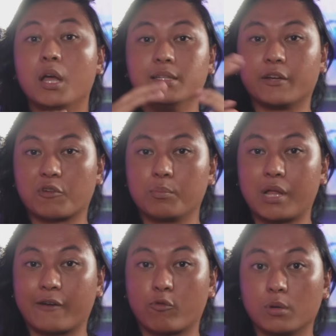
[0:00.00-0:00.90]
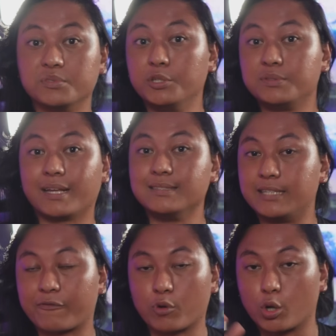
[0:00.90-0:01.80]
different platforms using
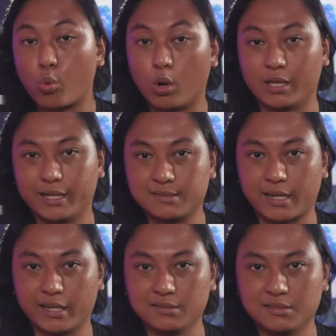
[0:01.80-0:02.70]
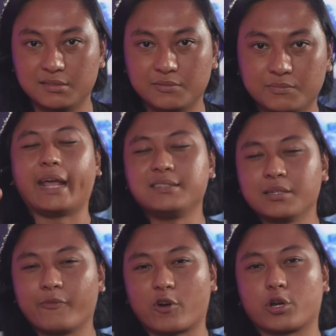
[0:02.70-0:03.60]
different quality settings. And
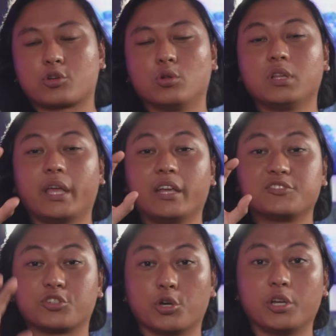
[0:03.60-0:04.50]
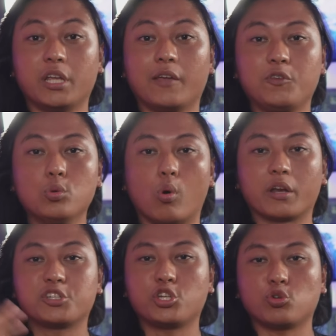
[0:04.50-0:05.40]
Aitum Vertical is good if you
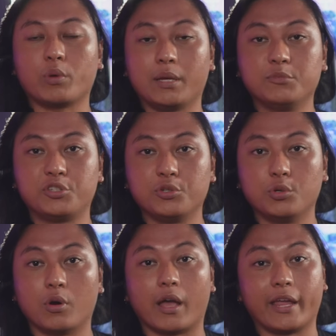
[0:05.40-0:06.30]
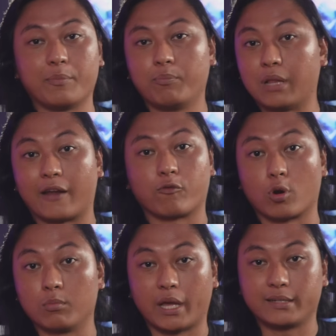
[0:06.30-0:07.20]
want to stream to a
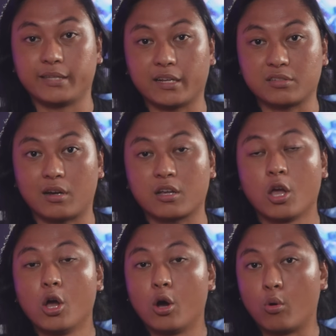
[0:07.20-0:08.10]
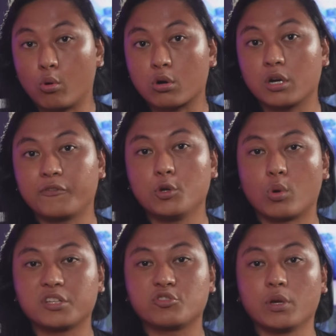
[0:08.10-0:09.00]
platform like TikTok, or if you
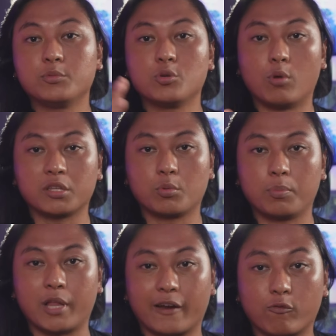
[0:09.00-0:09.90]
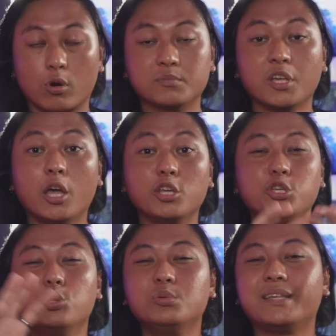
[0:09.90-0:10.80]
want to stream to multiple platforms
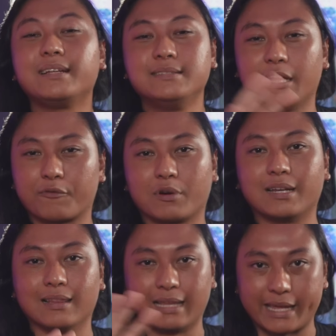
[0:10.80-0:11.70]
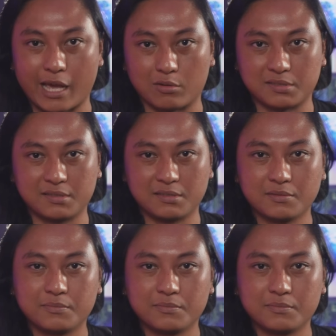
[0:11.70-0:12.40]
using different layouts. Now, there's